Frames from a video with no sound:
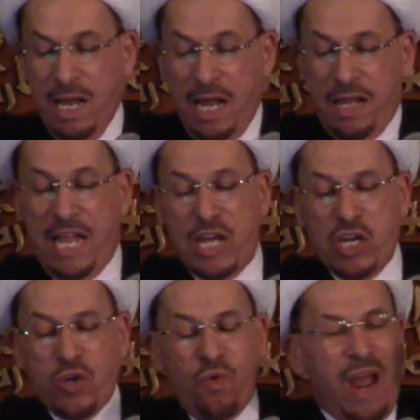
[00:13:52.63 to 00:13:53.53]
The
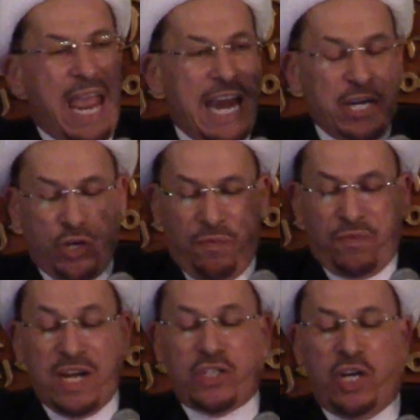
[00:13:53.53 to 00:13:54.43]
new age of
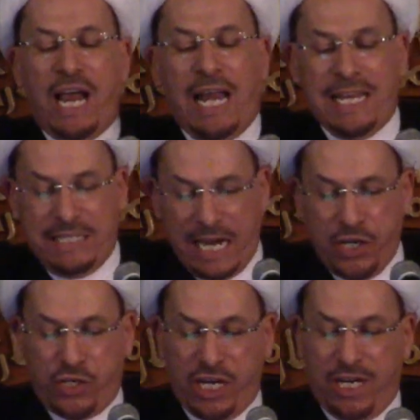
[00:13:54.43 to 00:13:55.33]

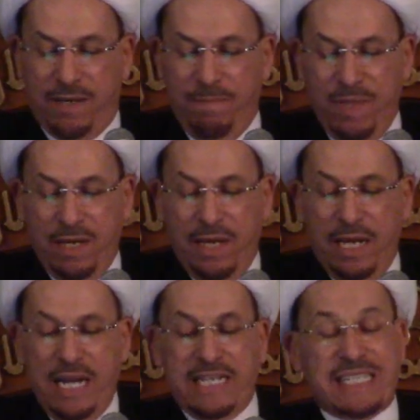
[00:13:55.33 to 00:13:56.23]
rationalization
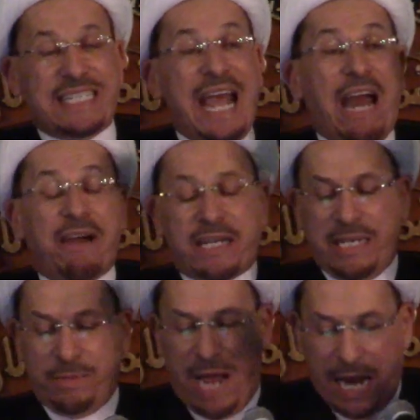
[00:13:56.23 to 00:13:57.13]
is
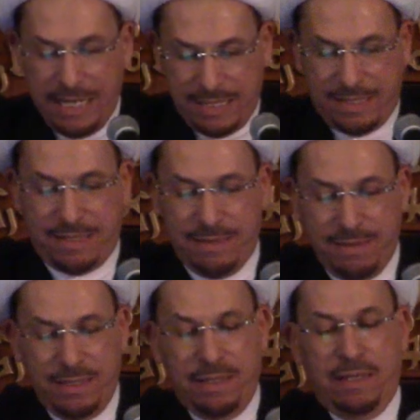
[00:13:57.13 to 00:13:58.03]
characterized
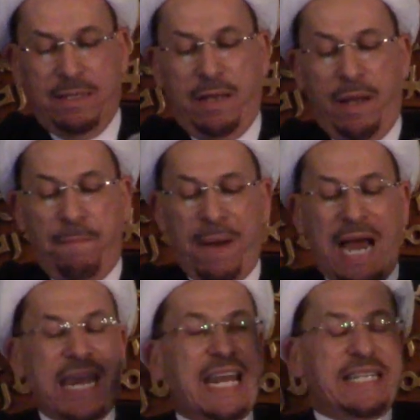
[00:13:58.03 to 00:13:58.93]
by
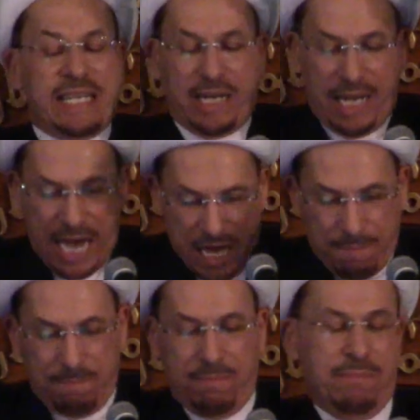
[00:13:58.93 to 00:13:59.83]
its
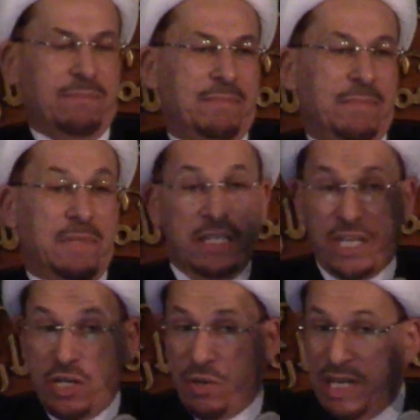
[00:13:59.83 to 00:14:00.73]
claim. Listen
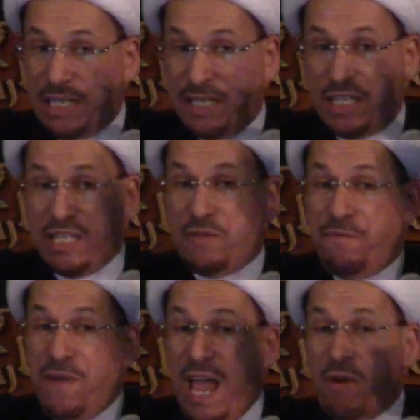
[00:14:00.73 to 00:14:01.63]
to this. This is
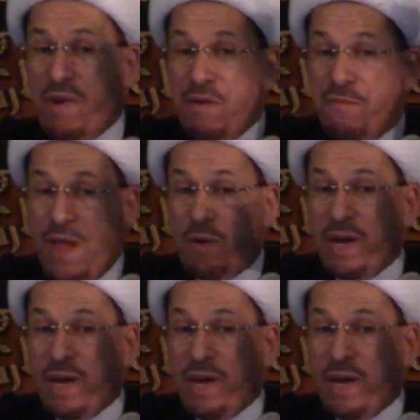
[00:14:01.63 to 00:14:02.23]
very, very